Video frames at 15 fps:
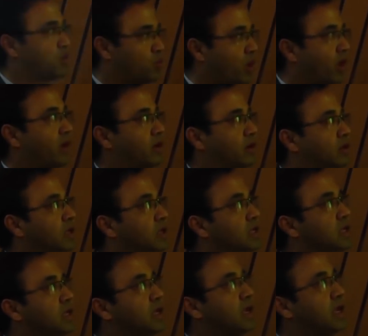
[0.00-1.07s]
required.
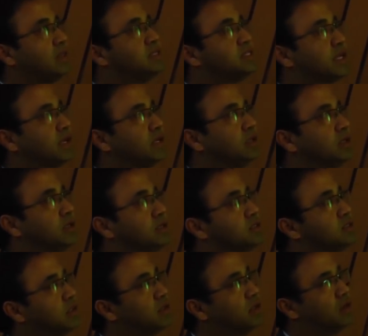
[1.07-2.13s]
And the second thing
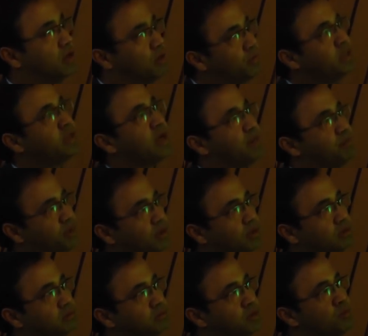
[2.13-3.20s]
is that the government
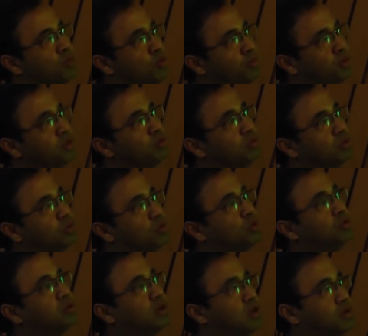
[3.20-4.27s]
capital, the moment you go
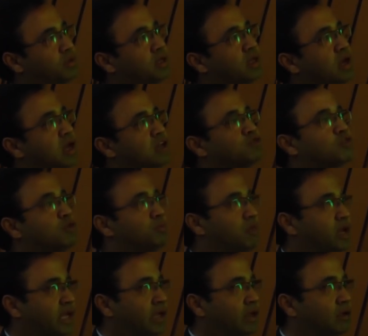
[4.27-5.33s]
to the government and ask for
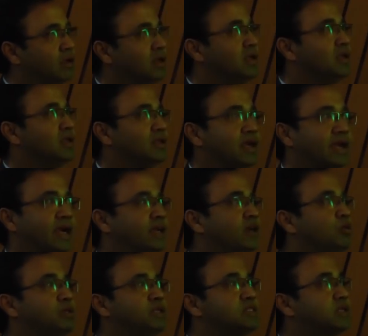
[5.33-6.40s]
money, they get
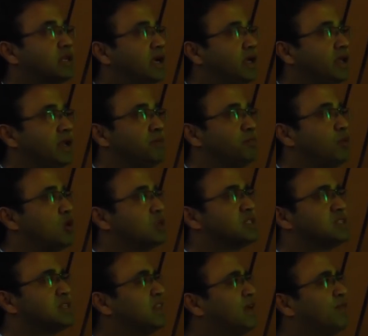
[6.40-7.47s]
into this tendering
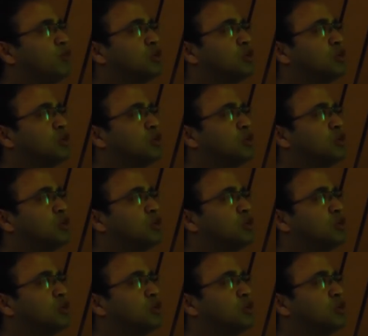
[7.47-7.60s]
process, and they're